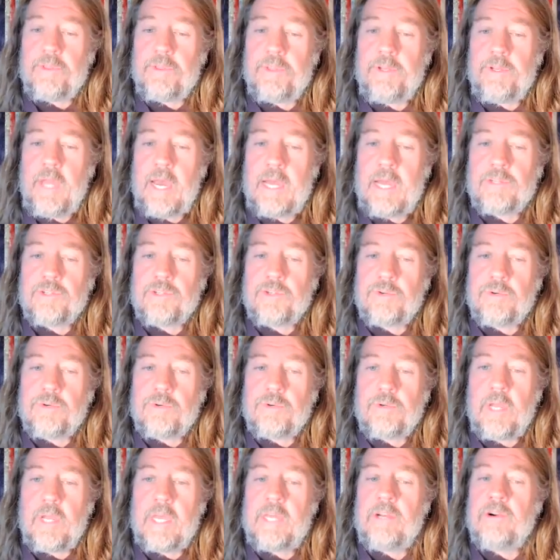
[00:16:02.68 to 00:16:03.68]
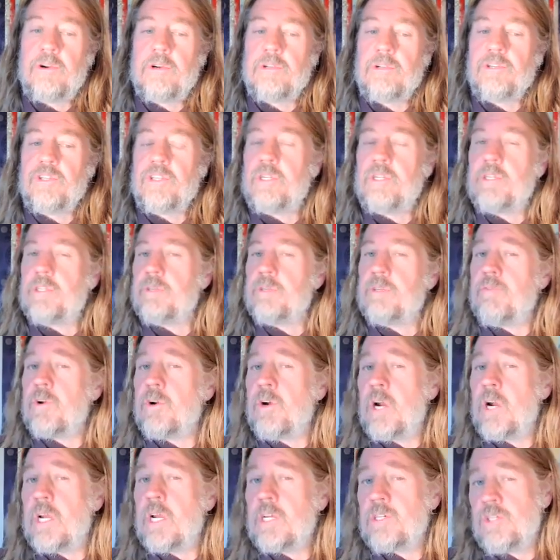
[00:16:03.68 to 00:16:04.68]
the natural energies of
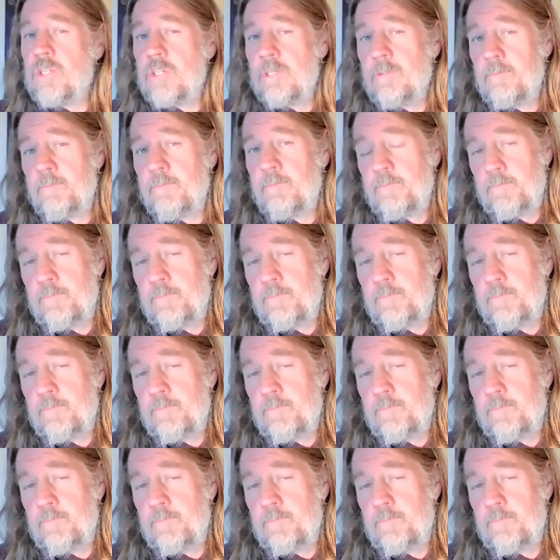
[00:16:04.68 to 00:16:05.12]
aggression.